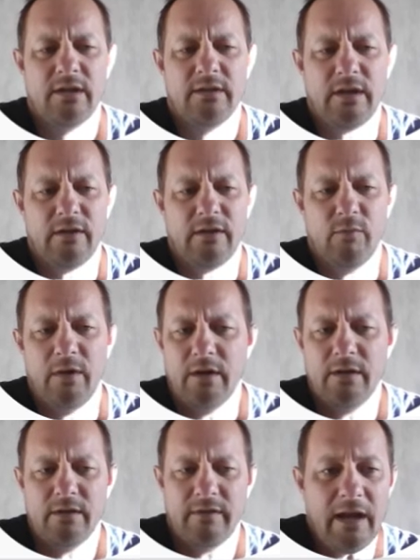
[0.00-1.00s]

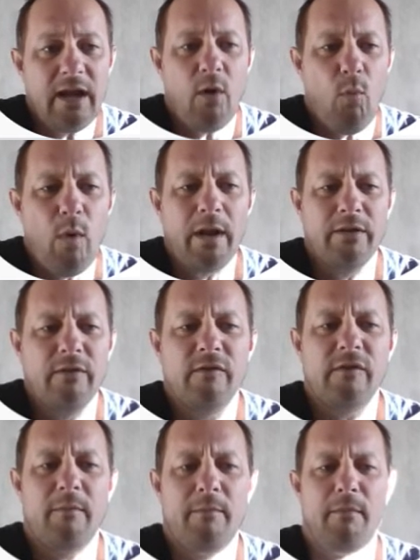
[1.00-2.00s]
take
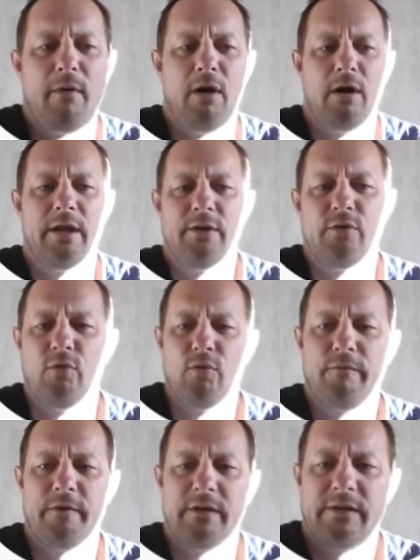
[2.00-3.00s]
one's mind
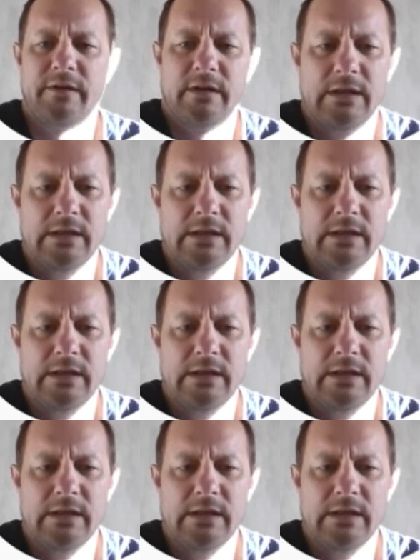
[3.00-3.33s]
off it.